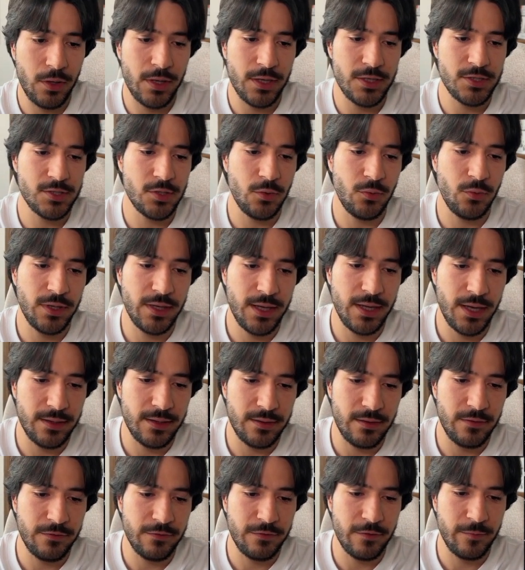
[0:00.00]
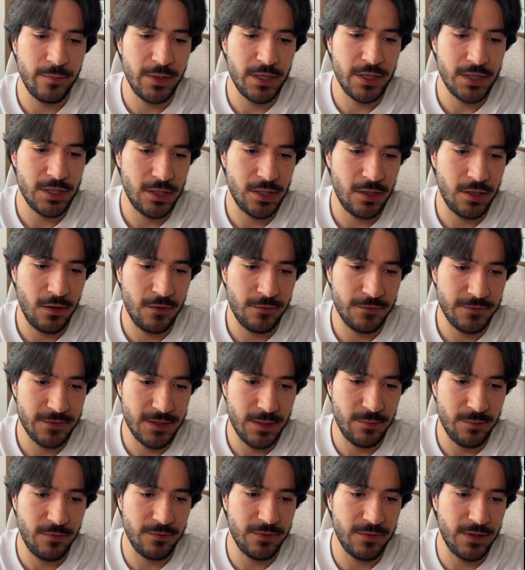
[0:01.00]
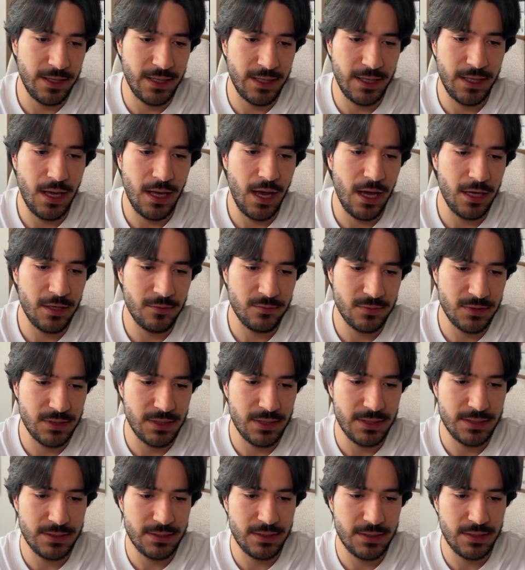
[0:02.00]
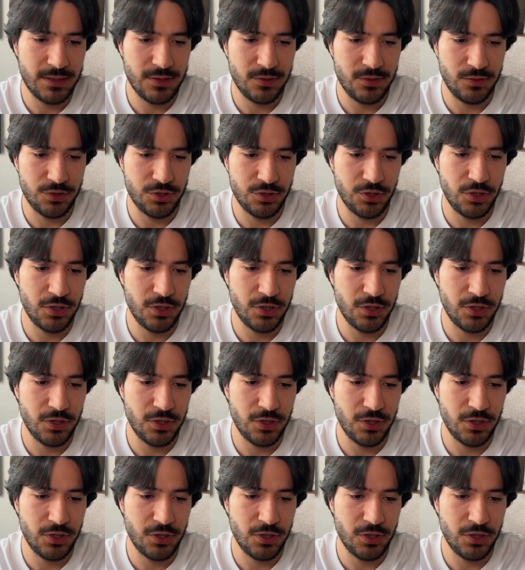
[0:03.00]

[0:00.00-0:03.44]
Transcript: Okay, so we get information of some of the key items listed.